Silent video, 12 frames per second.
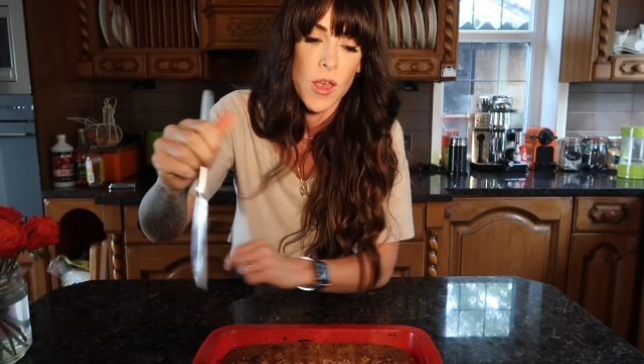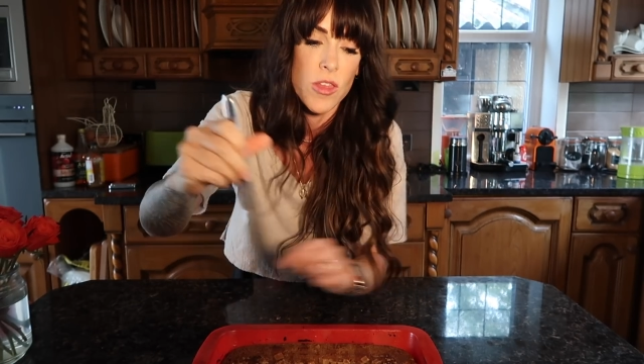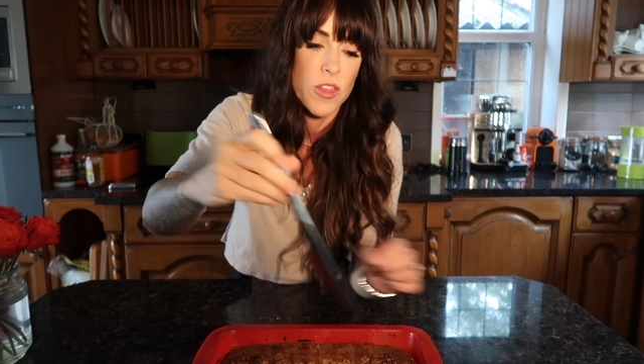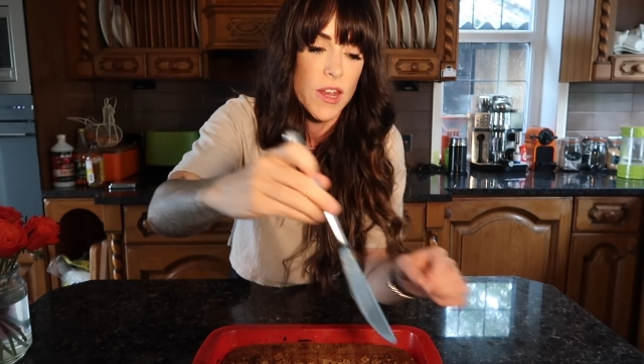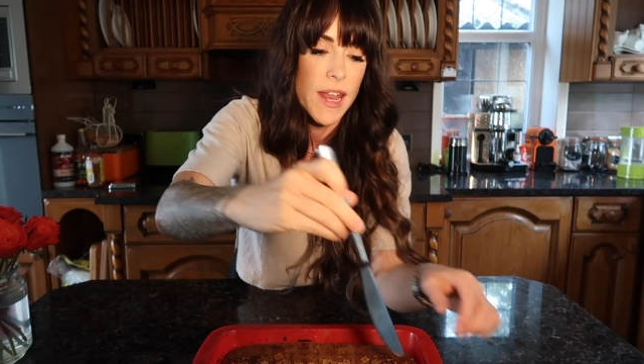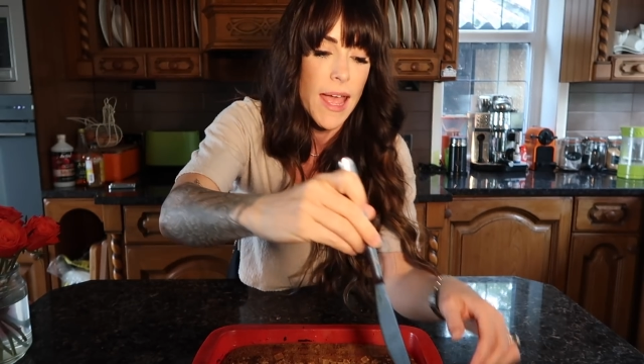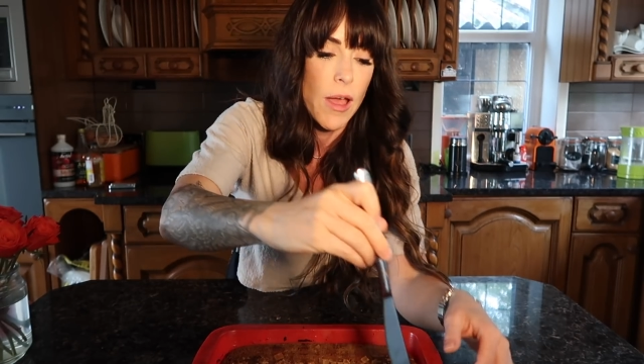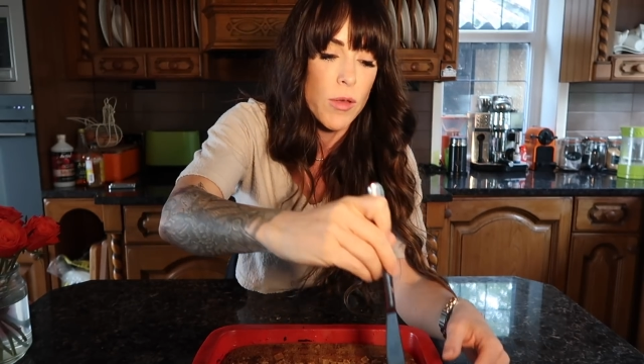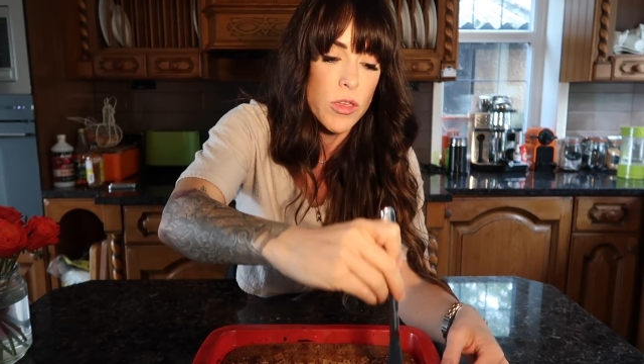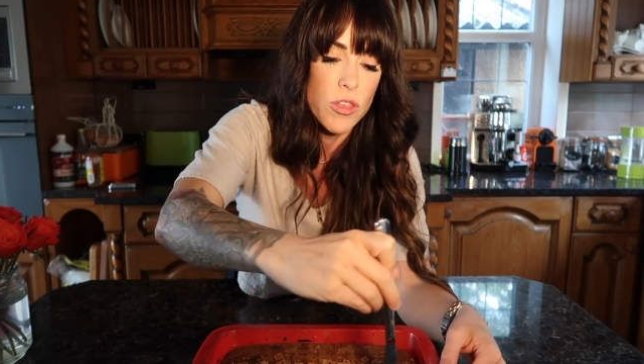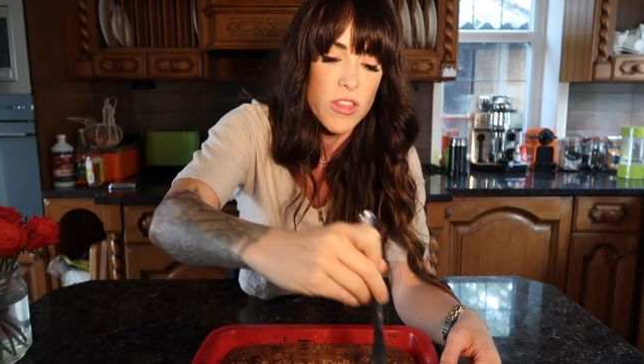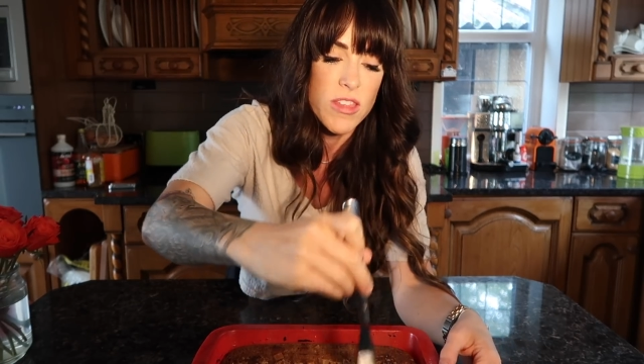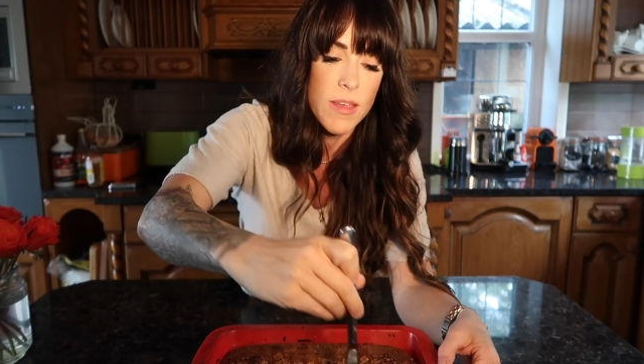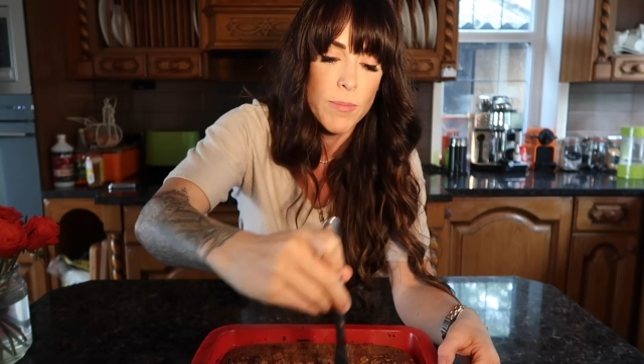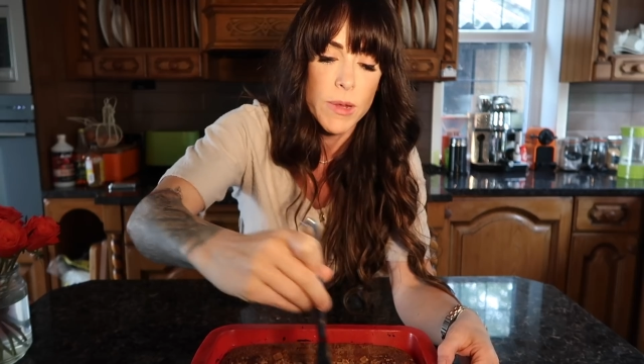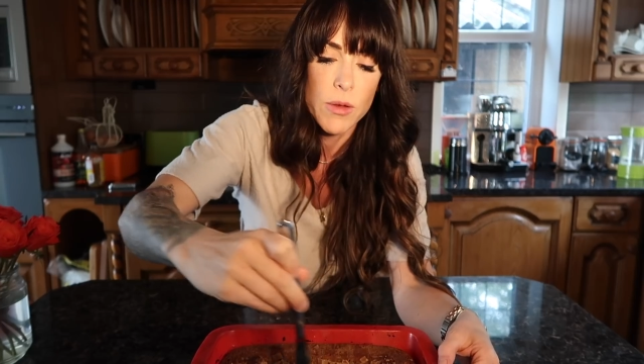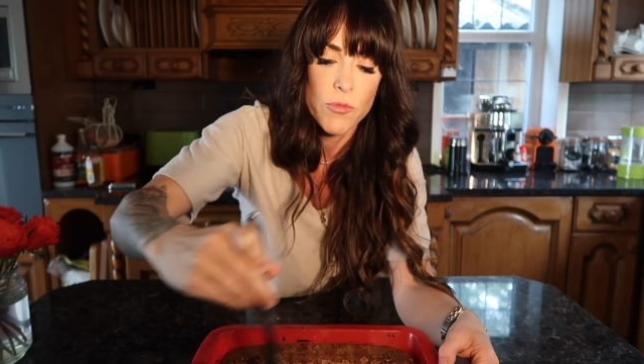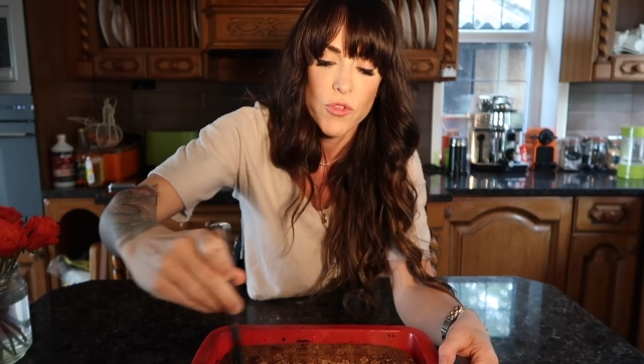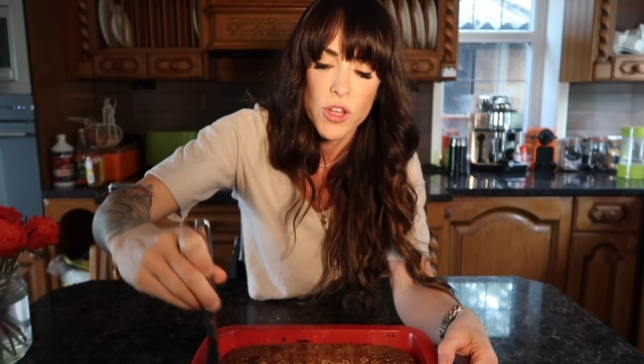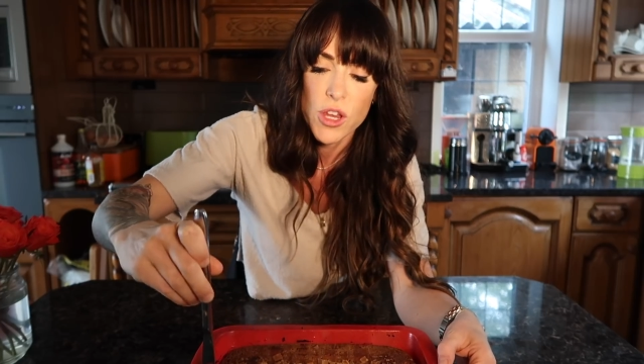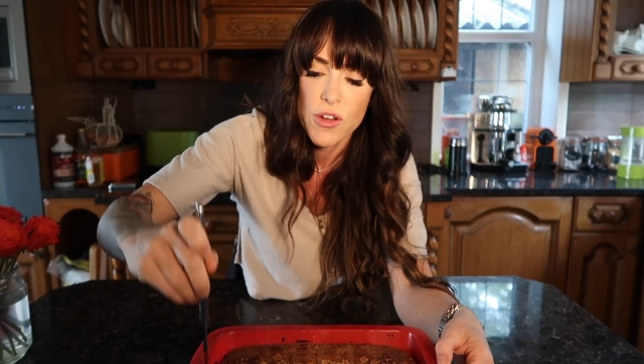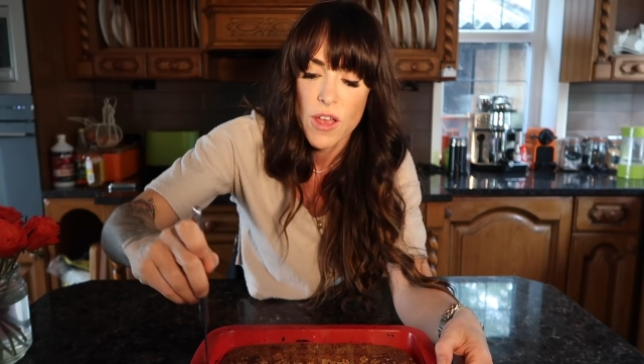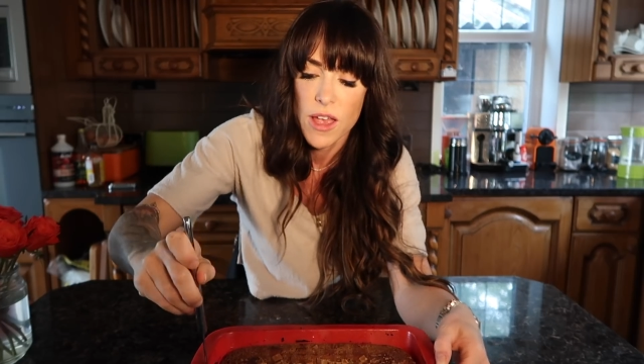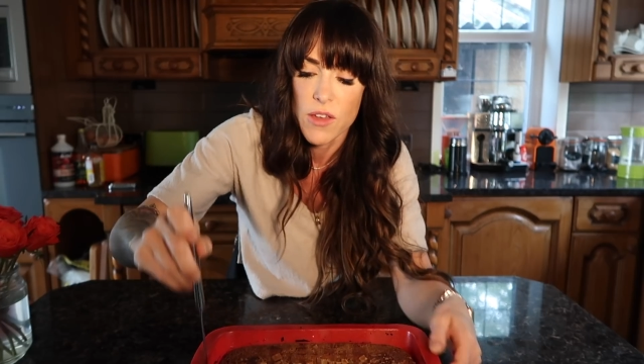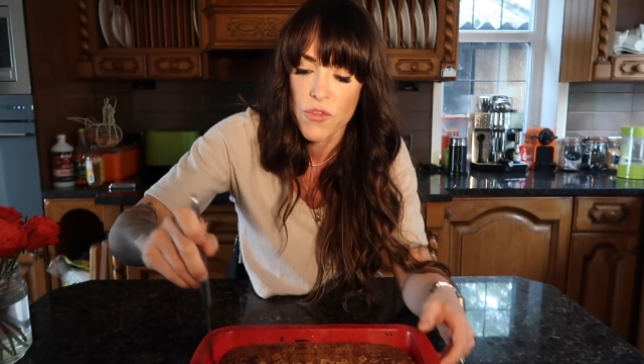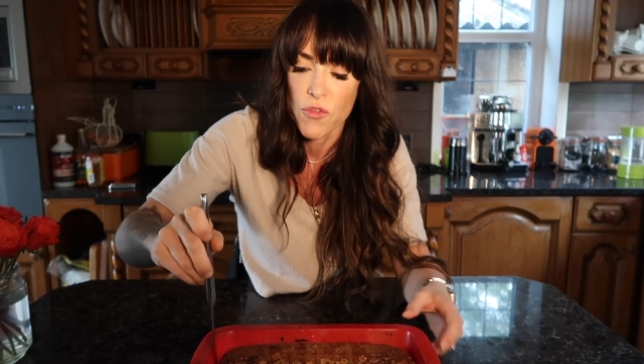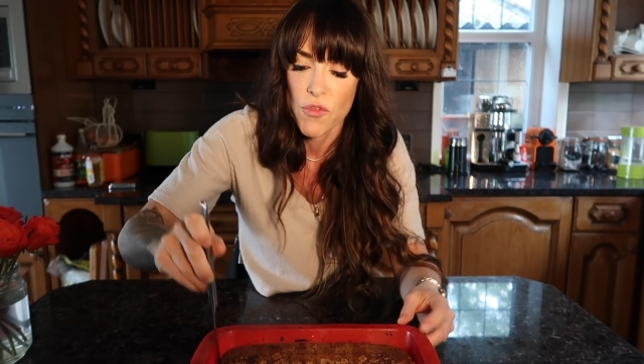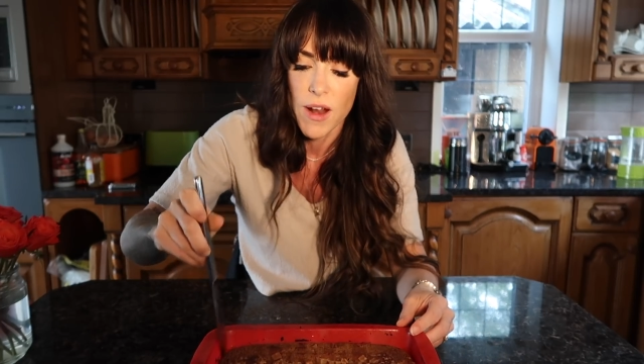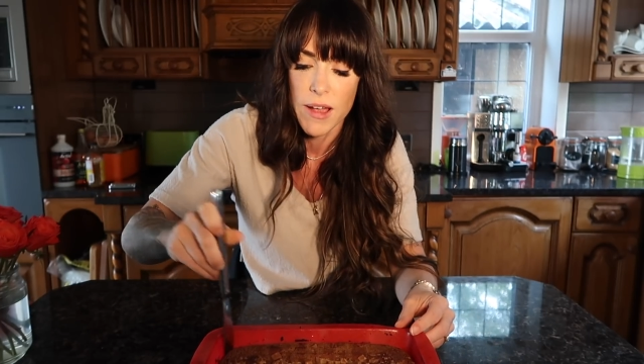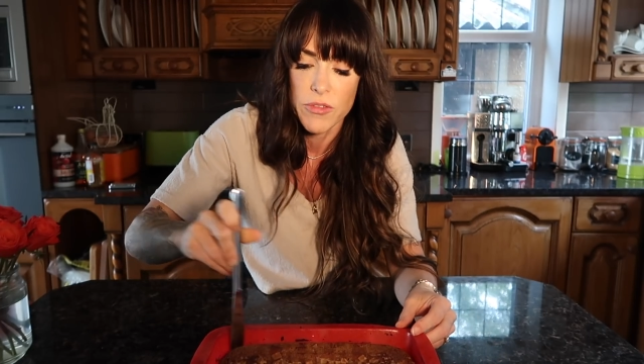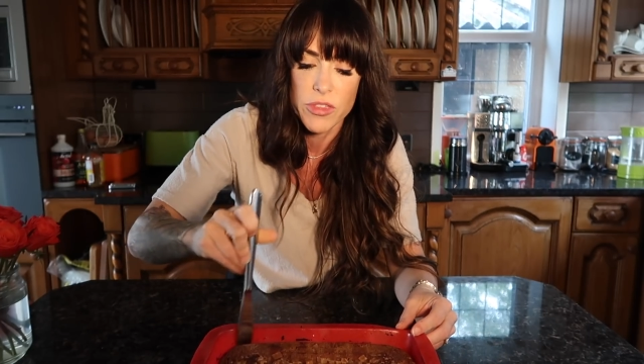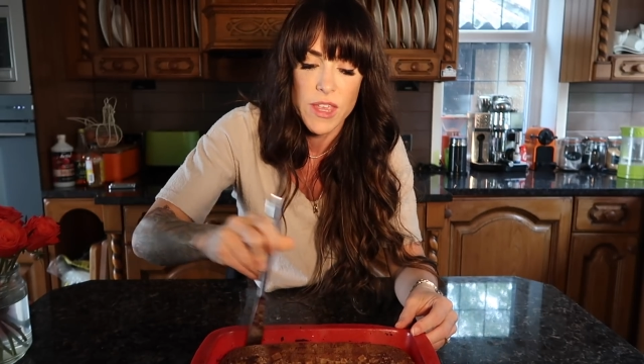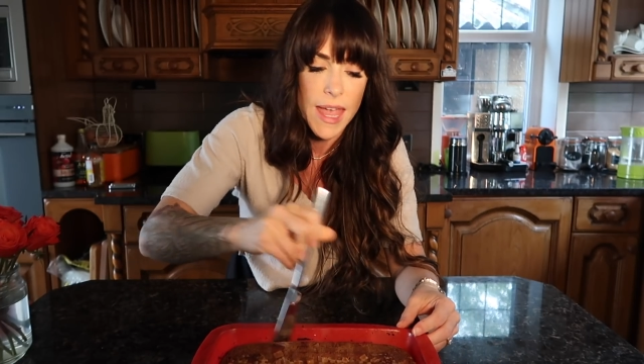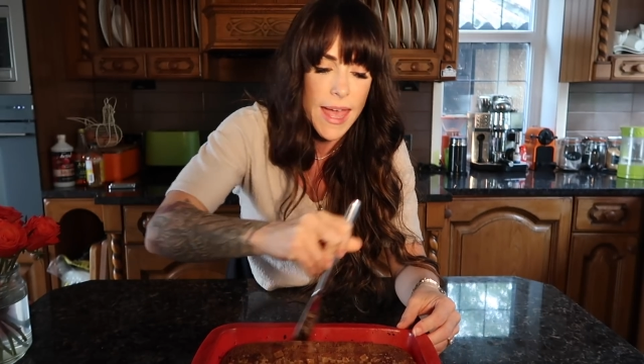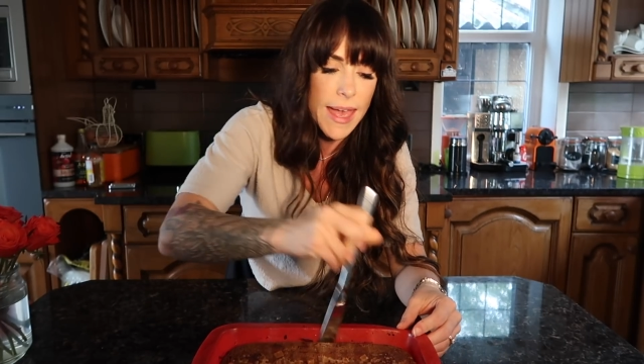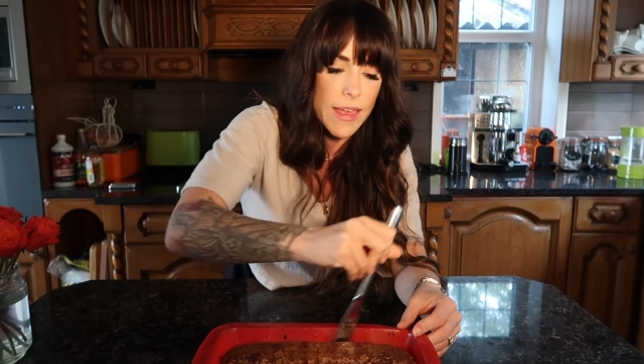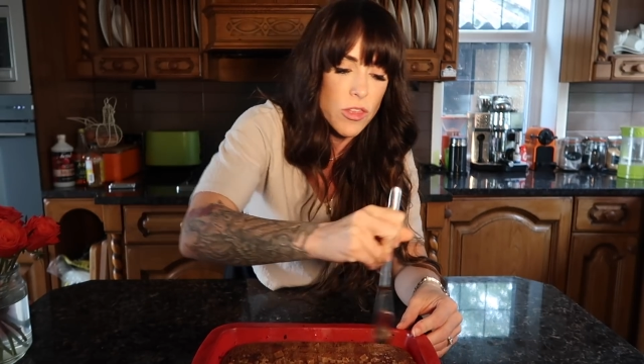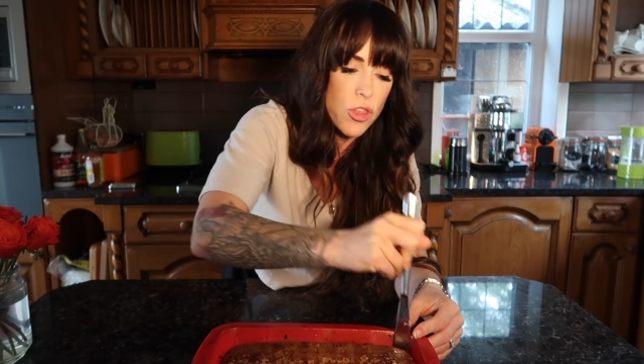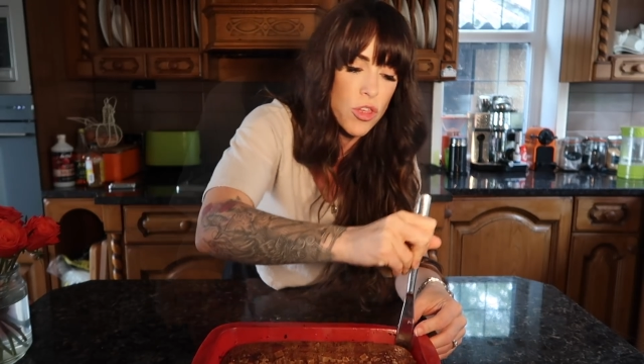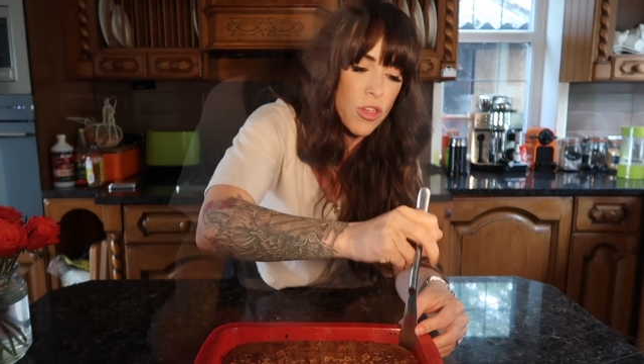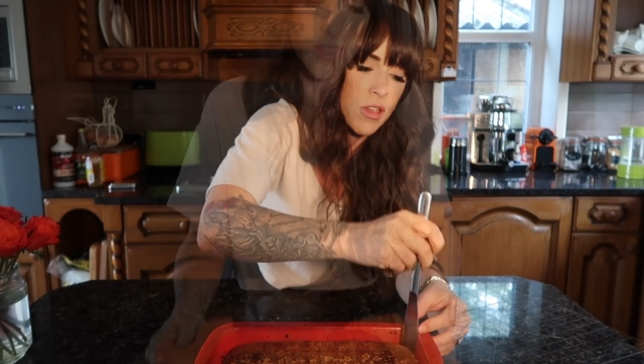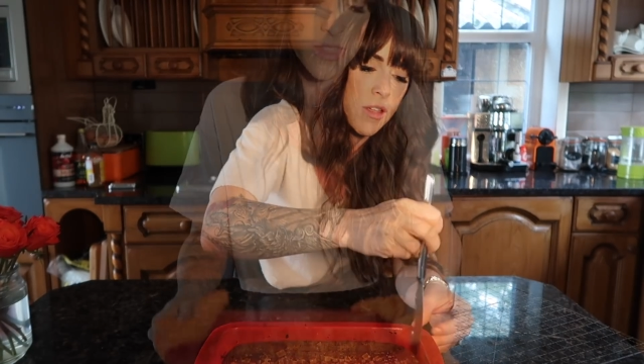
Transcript: So now you just simply run your knife round the edge